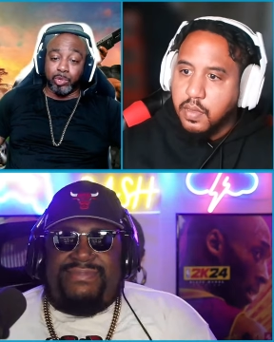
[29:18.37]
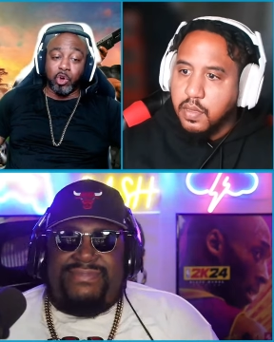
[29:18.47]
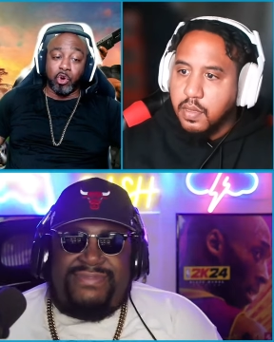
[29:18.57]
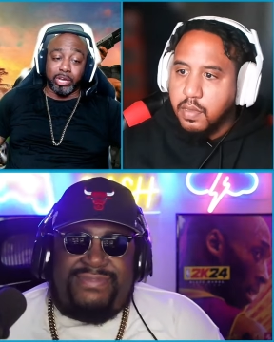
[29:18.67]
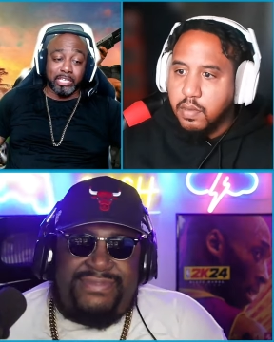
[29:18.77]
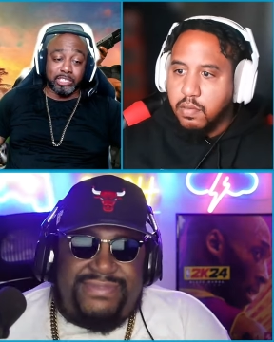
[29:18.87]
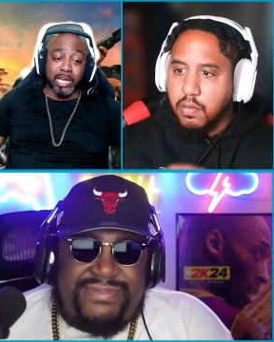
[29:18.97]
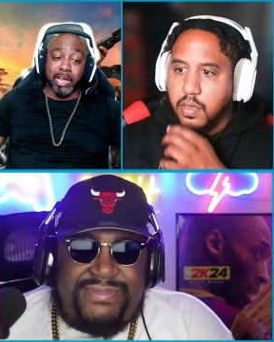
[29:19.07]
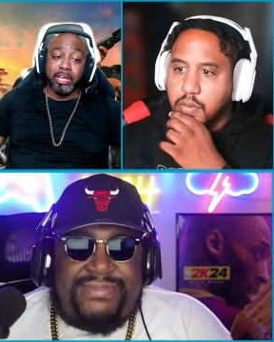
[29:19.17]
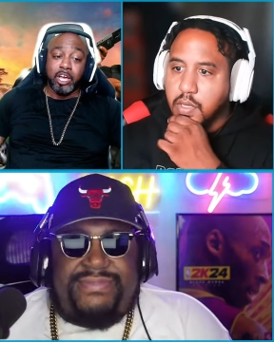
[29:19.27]
Speaker 1: we gonna catch
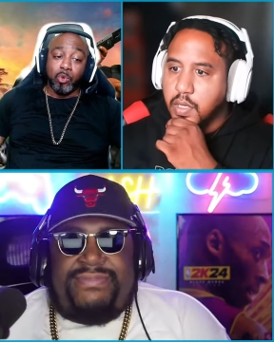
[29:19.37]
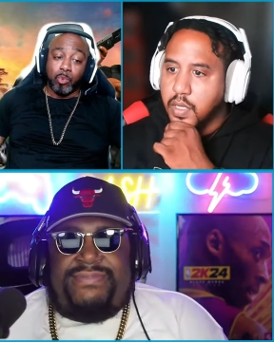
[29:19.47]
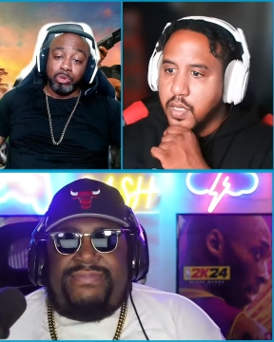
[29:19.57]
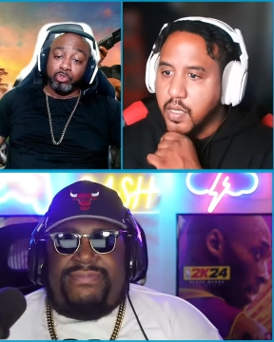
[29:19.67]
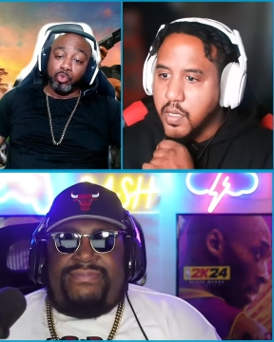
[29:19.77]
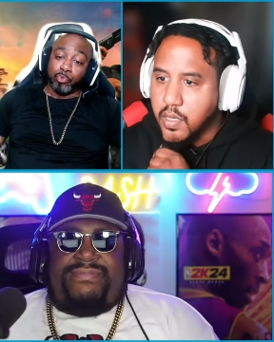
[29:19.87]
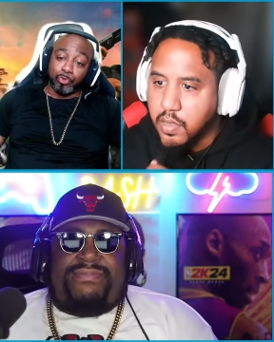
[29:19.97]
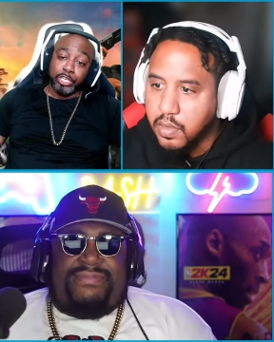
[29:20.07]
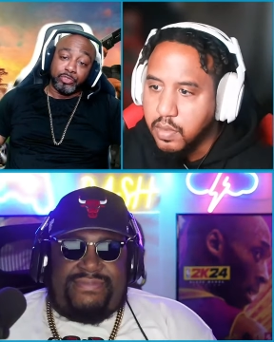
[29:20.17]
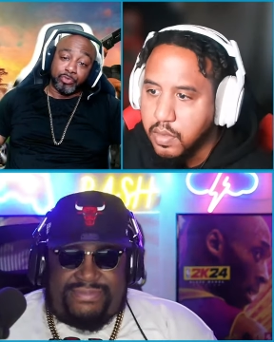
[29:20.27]
that when we do
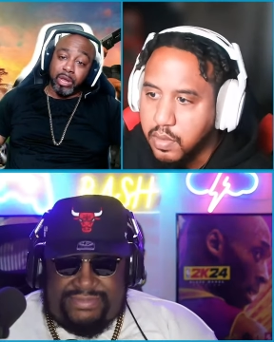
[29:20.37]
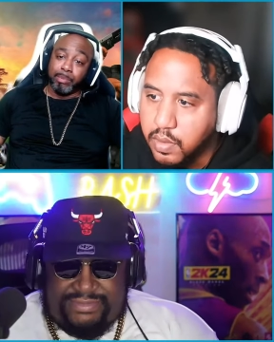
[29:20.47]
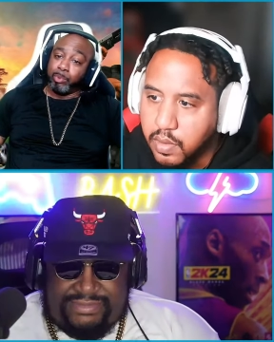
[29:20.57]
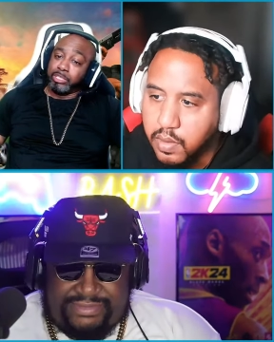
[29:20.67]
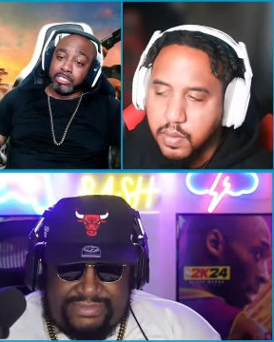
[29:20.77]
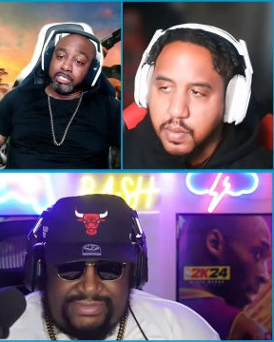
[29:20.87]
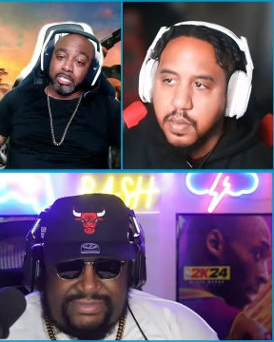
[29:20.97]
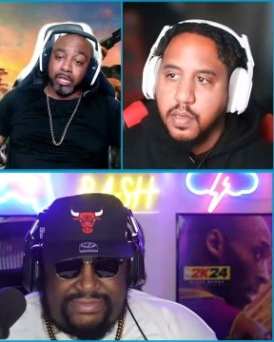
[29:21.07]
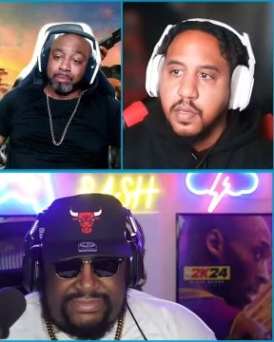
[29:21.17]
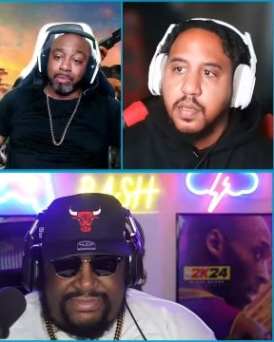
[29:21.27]
freeze frame, and we see it's
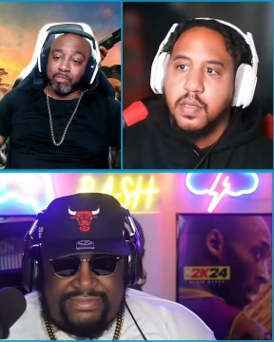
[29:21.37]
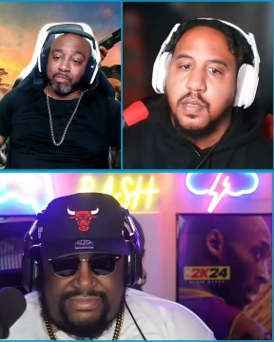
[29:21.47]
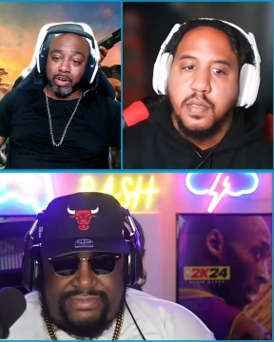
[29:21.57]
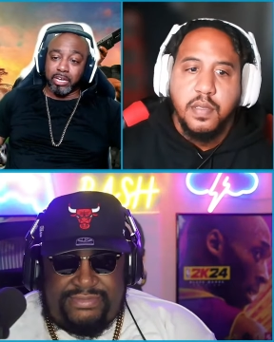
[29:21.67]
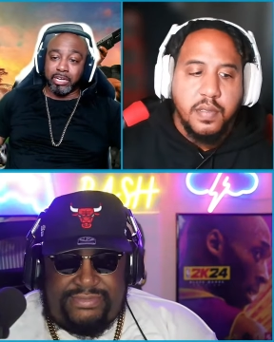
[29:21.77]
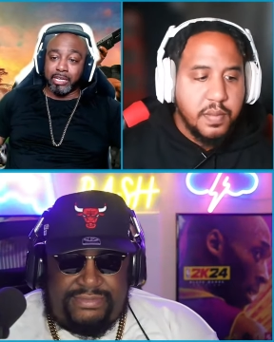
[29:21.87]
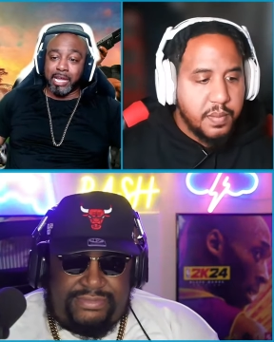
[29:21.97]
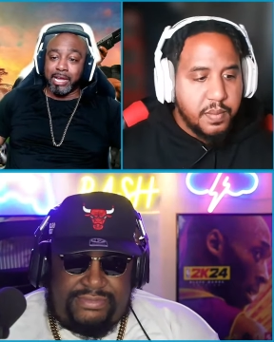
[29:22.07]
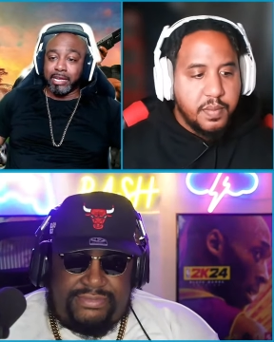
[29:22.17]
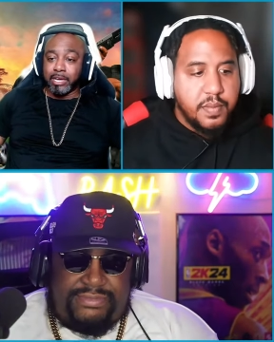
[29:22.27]
another motherfucker there.
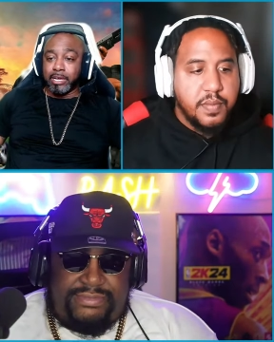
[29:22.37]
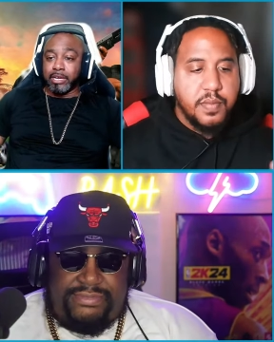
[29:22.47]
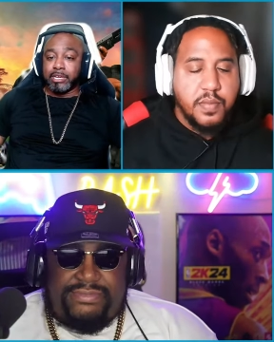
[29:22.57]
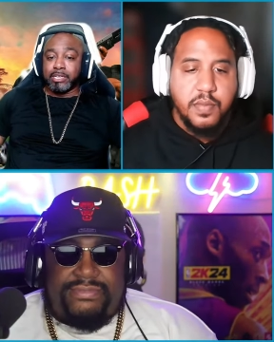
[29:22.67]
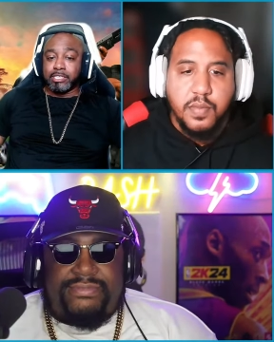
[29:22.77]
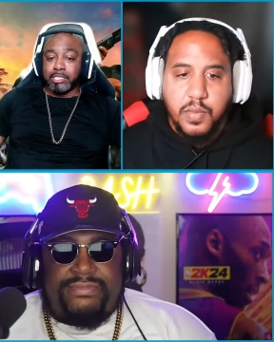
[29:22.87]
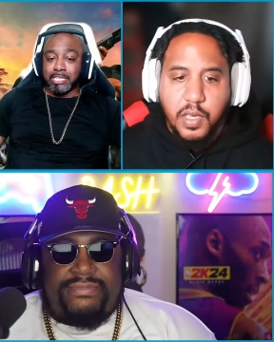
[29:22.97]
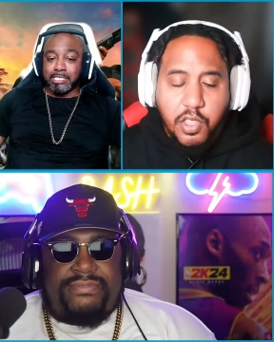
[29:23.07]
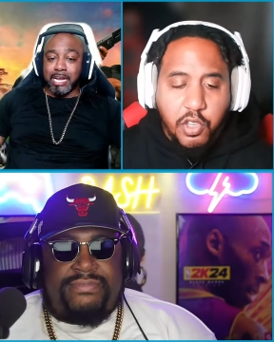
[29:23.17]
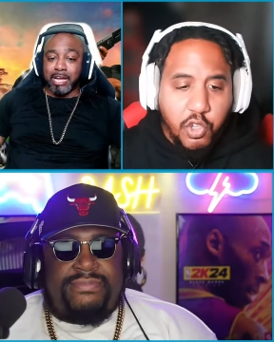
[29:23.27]
Like,
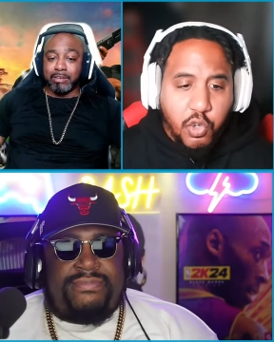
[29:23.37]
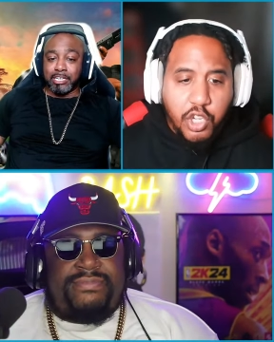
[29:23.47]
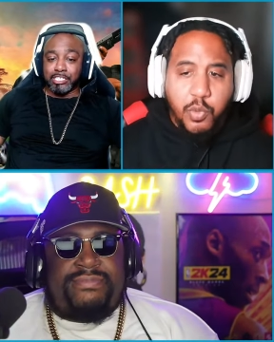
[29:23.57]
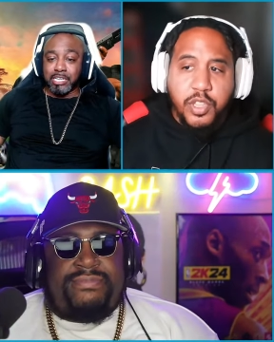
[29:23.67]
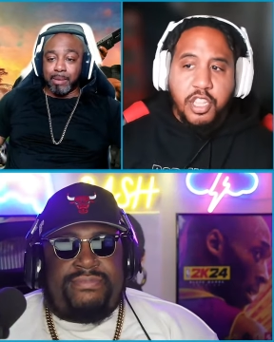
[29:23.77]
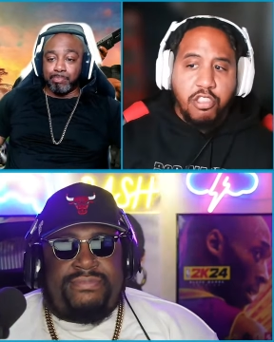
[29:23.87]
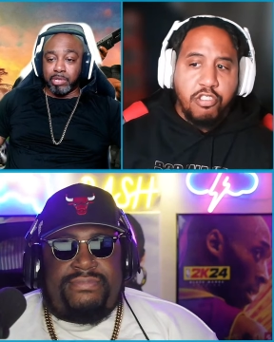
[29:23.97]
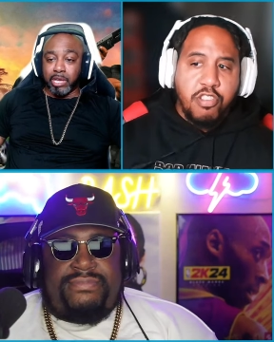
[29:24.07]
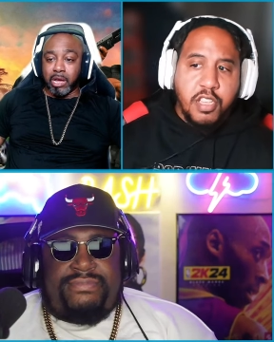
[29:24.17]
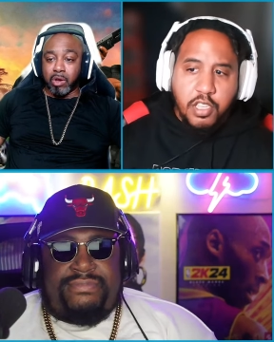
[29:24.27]
let's
Speaker 2: not. So you good with
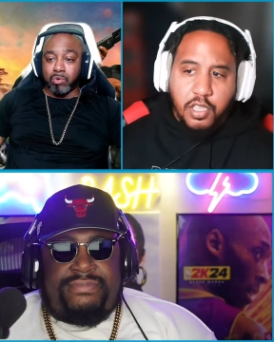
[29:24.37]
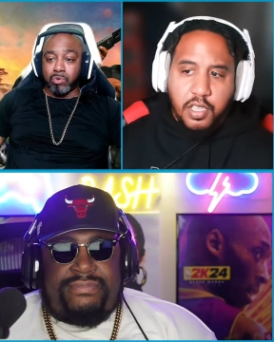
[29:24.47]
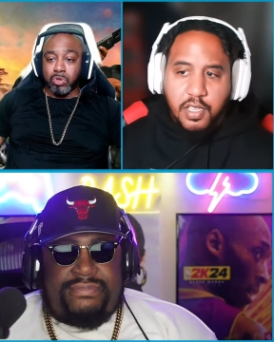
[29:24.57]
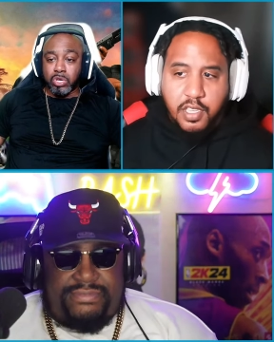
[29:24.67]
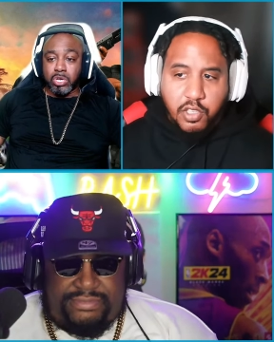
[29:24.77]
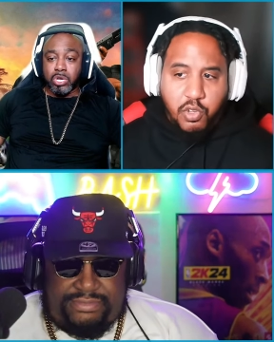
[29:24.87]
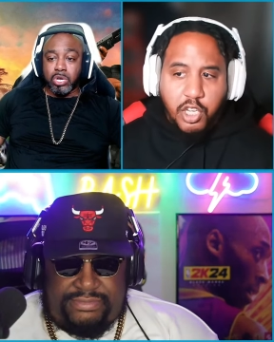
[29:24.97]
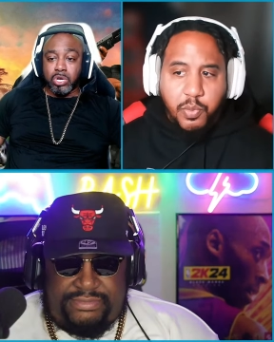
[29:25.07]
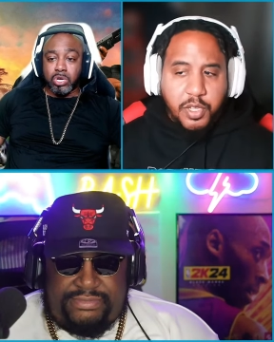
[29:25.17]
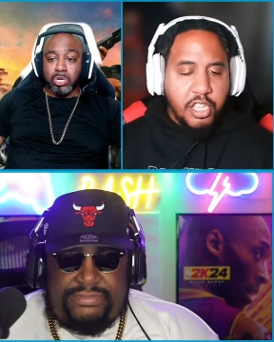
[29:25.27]
the
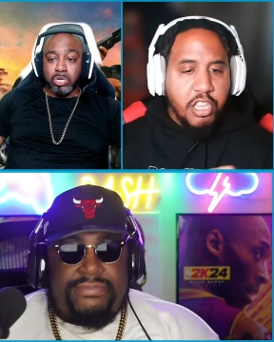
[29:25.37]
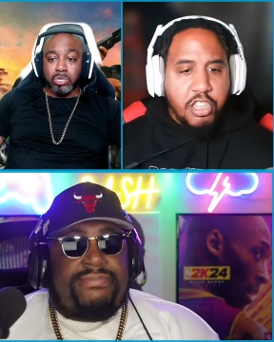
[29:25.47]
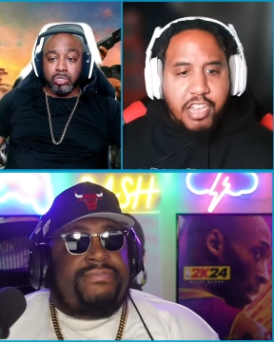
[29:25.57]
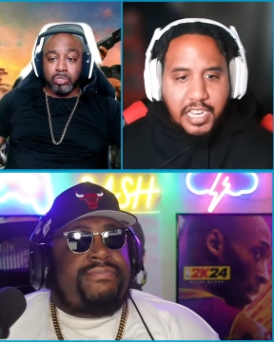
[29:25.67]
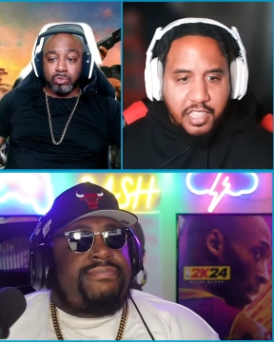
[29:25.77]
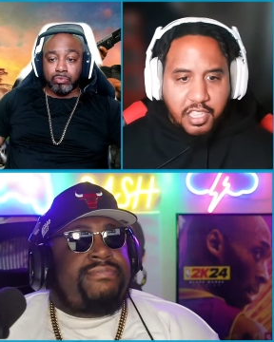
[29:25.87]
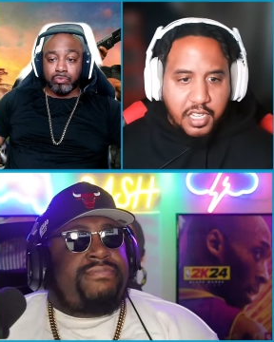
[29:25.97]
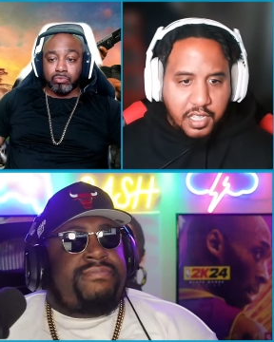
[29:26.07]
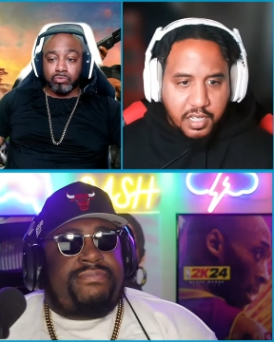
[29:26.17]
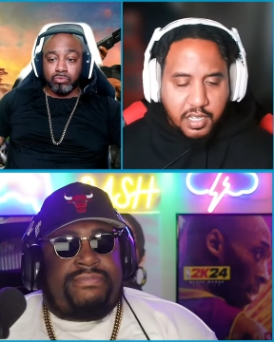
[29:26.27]
you good with the
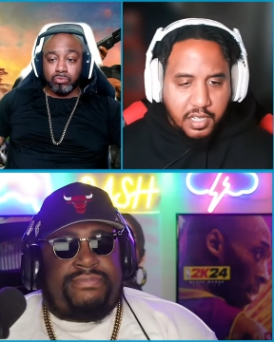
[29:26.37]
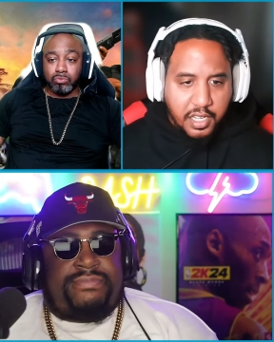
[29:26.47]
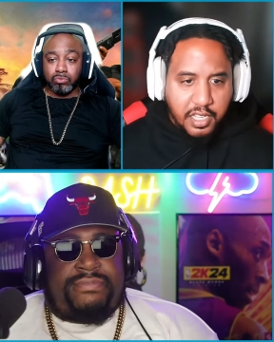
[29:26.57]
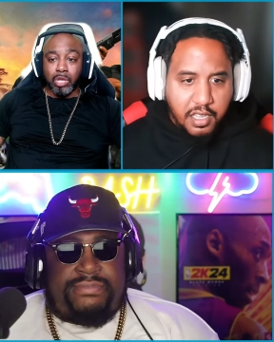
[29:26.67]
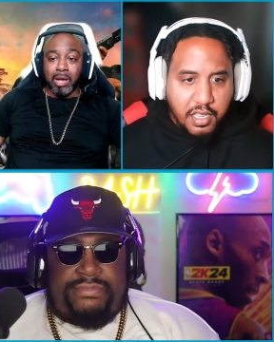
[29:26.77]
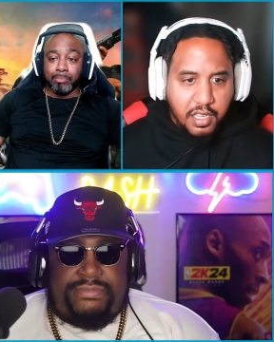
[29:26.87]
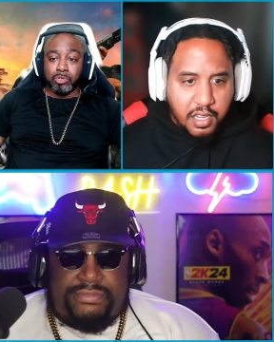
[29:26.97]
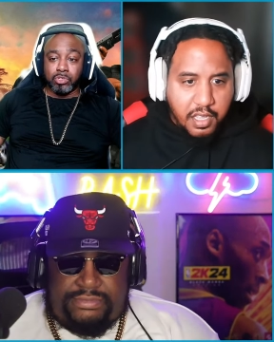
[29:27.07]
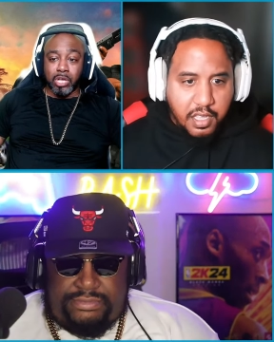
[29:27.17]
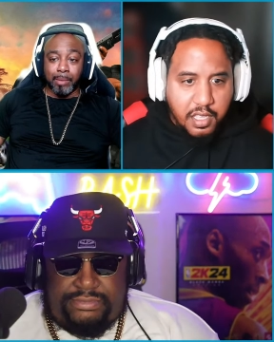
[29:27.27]
technology then? Like,
Speaker 1: I'm
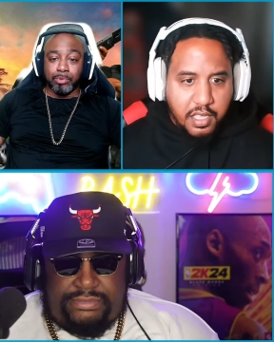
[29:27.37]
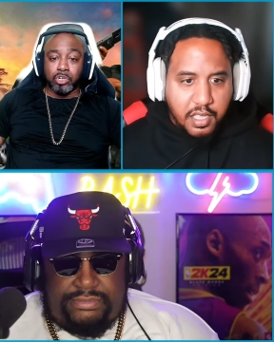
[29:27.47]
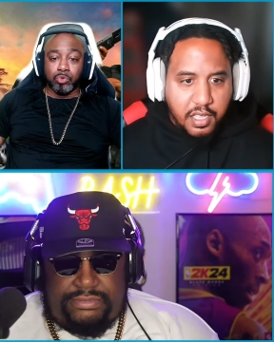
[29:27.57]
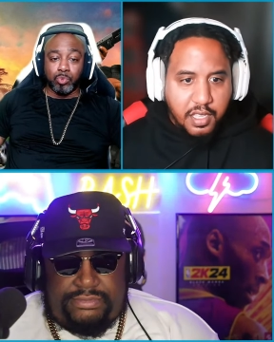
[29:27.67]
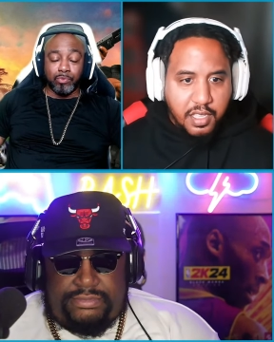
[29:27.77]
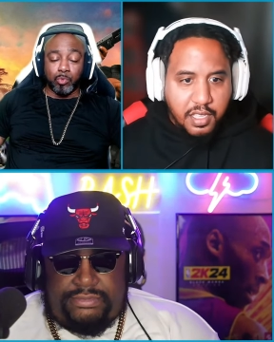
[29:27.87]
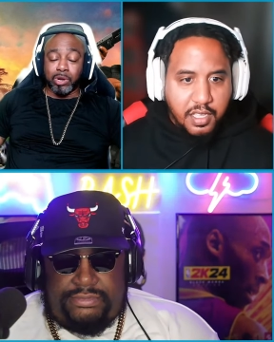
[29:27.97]
the, I'm good with